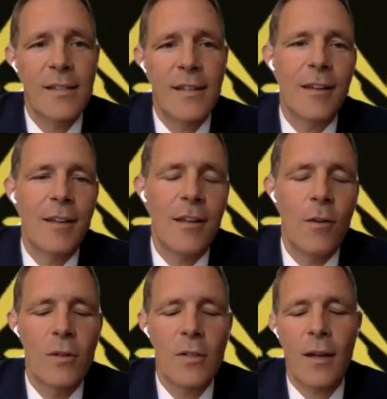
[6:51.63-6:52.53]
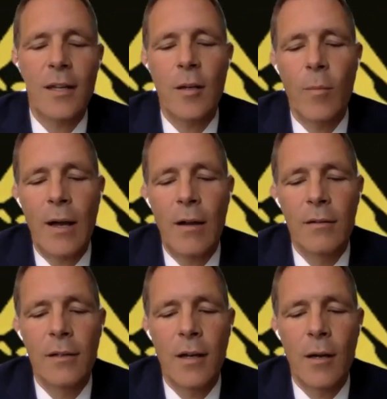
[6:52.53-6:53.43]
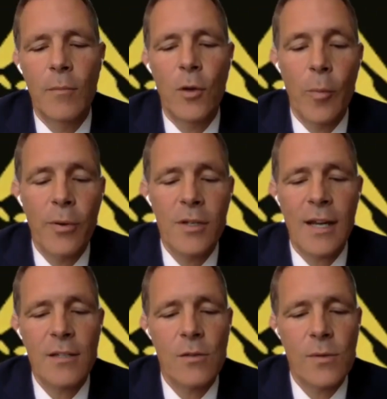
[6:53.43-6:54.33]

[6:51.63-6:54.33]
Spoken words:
debt, and you were talking about your projections,